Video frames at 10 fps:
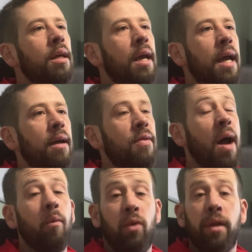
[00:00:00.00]
And
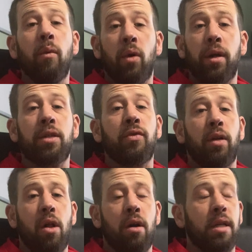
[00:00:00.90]
that really works for a
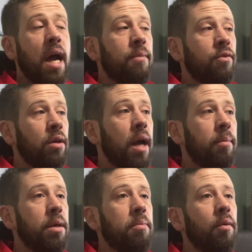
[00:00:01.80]
long time for a lot of
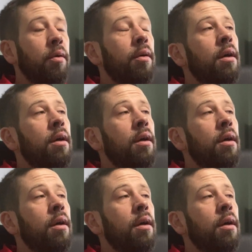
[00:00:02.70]
people.